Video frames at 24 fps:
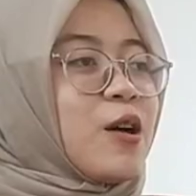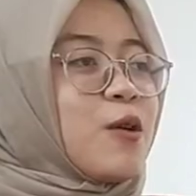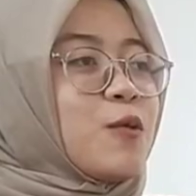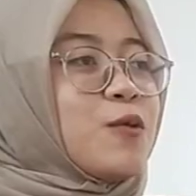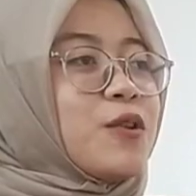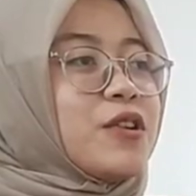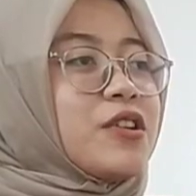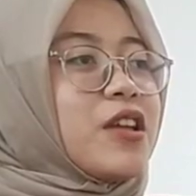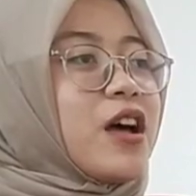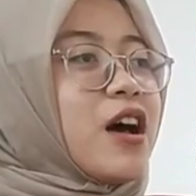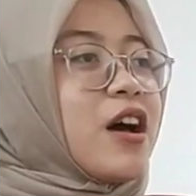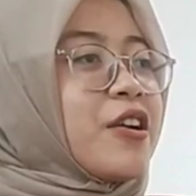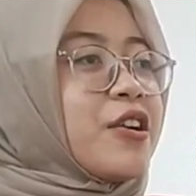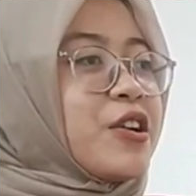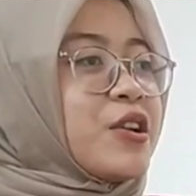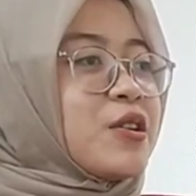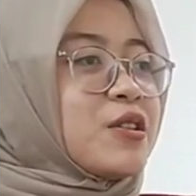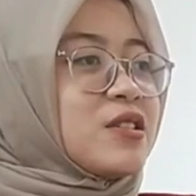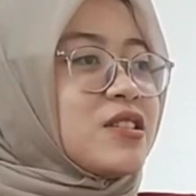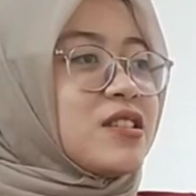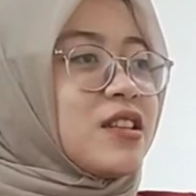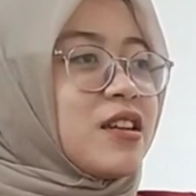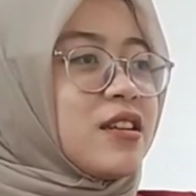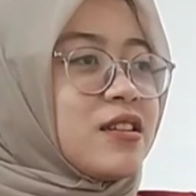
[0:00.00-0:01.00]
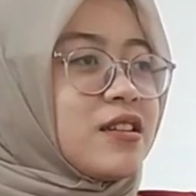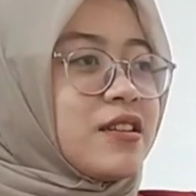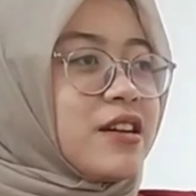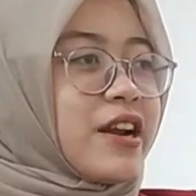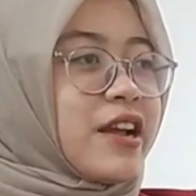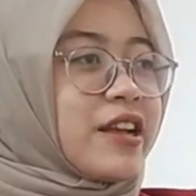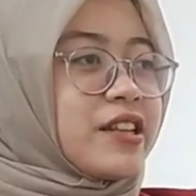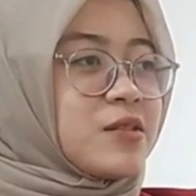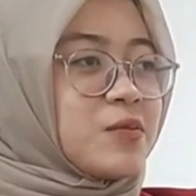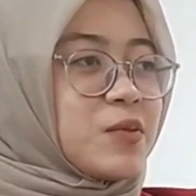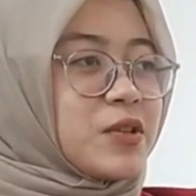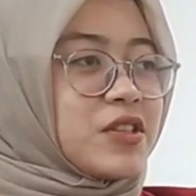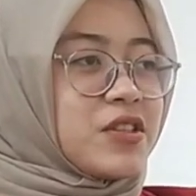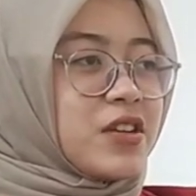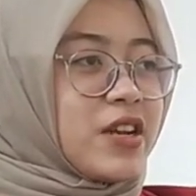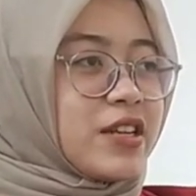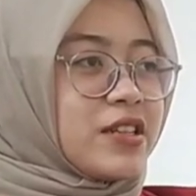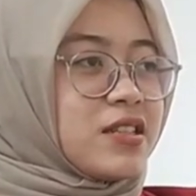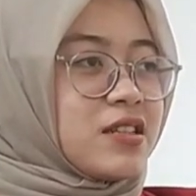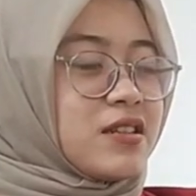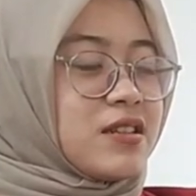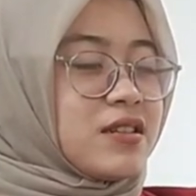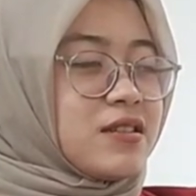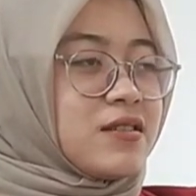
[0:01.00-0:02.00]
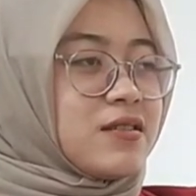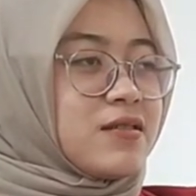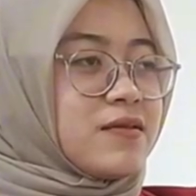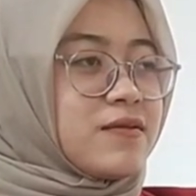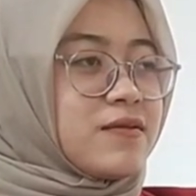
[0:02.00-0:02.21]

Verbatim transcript: What are your salary expectations?